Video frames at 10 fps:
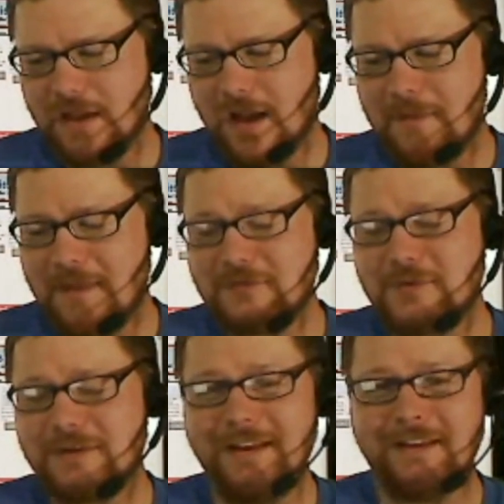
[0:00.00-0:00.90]
That's
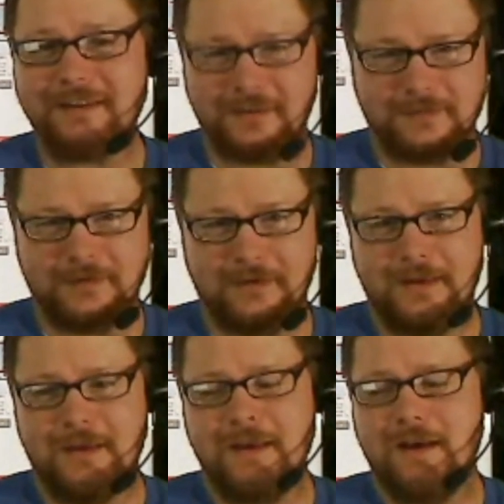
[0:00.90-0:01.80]
what Linux is.
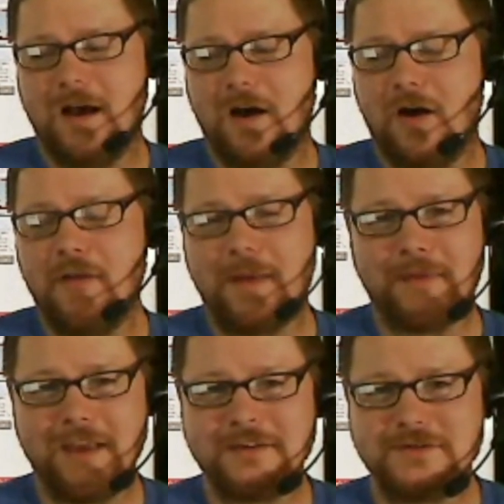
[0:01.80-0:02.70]
All the
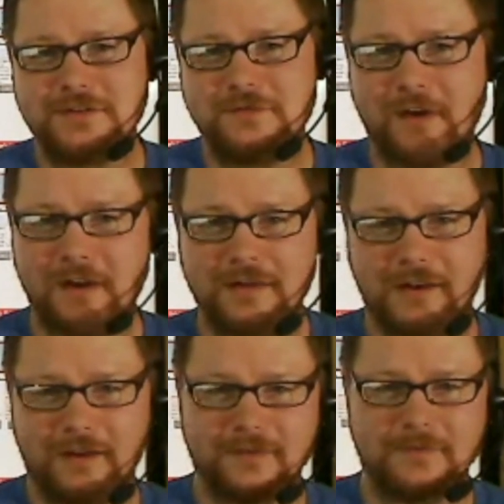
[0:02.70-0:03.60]
applications you find on
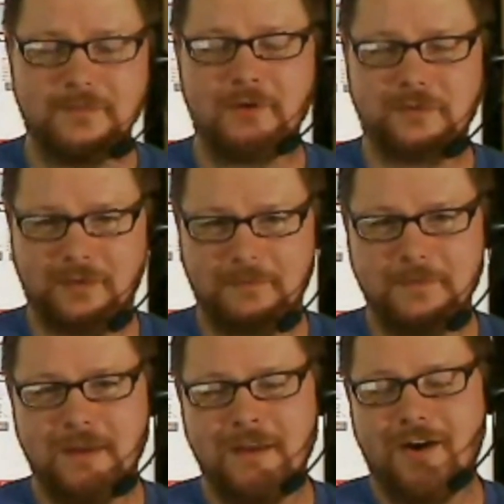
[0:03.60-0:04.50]
Linux, most of them,
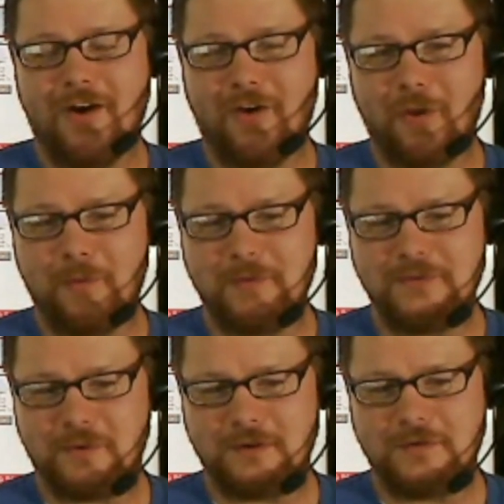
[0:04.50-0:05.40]
are all open
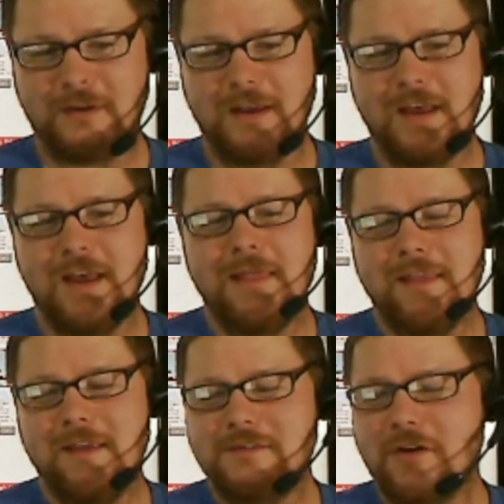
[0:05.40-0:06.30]
source.
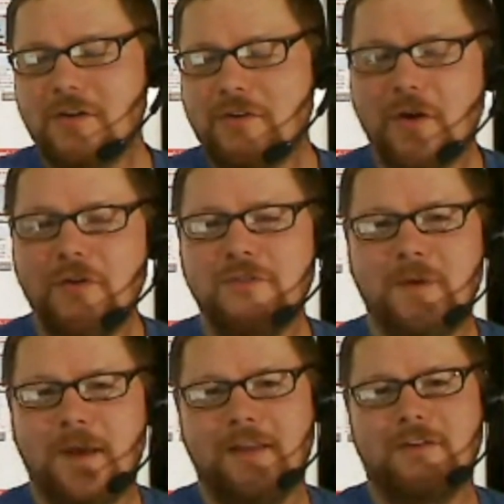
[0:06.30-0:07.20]
This article goes
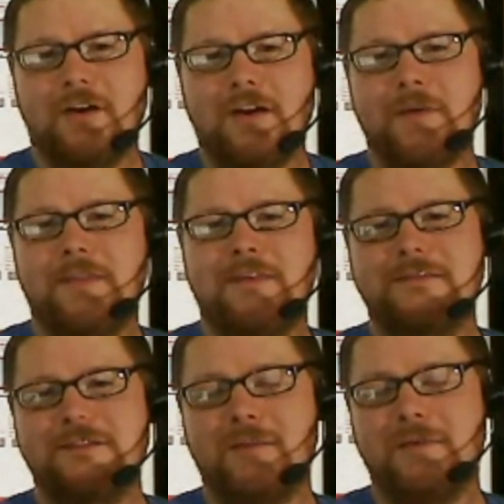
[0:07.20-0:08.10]
about talking about these
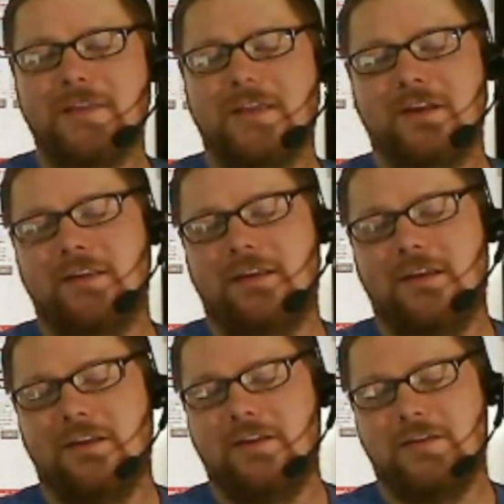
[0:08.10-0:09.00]
gentlemen
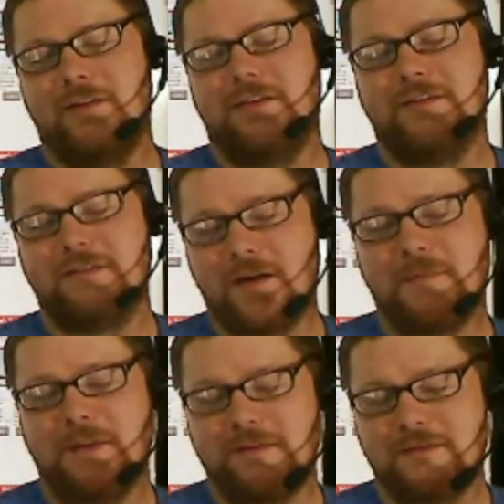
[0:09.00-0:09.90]
this
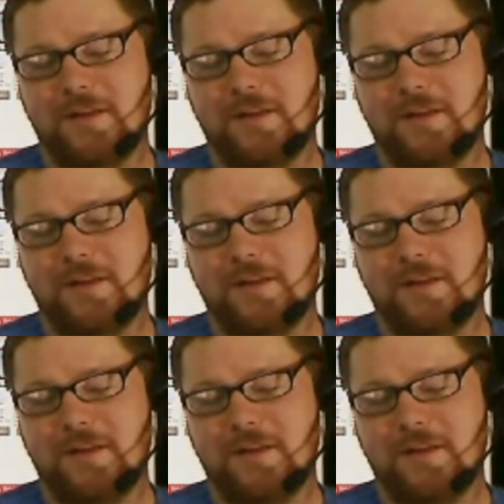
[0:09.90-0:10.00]
company, this